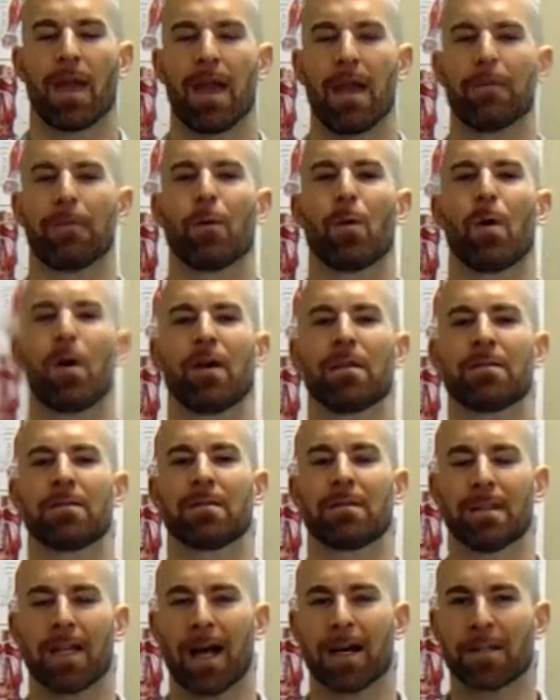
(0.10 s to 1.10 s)
Hey everyone,
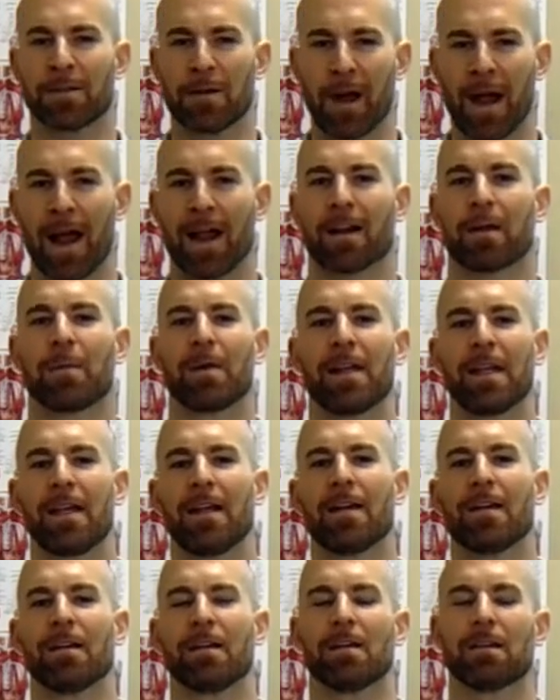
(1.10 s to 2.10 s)
Dr. Ackerman
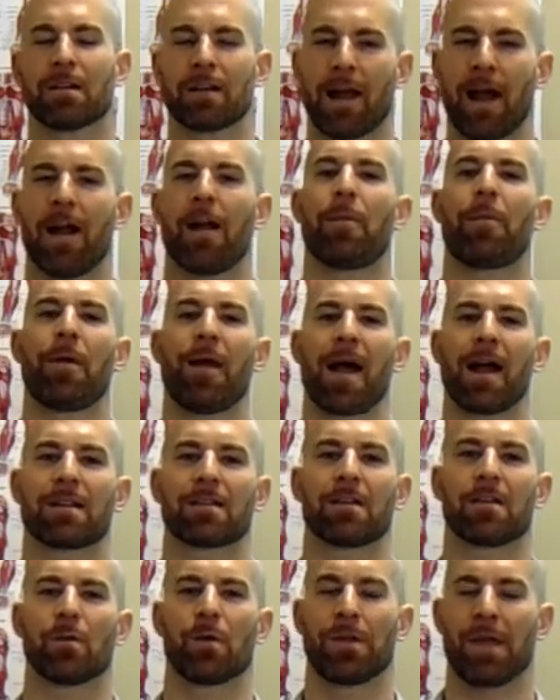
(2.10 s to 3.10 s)
here,
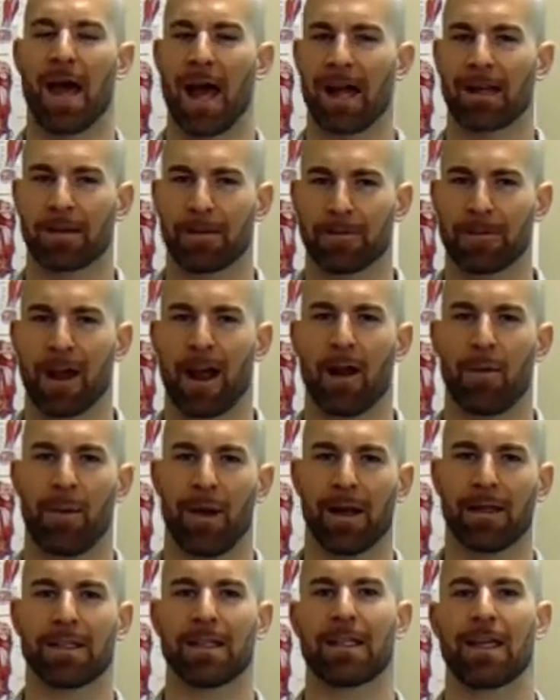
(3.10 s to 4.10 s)
chiropractor with Active
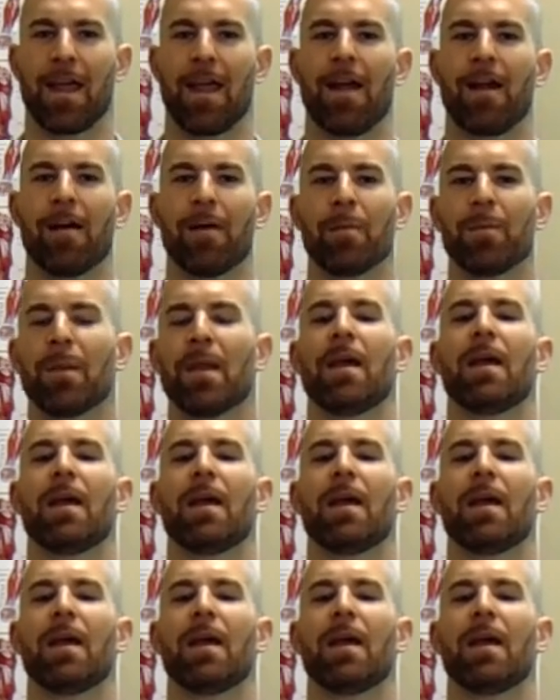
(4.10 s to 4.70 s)
Chiropractic Care,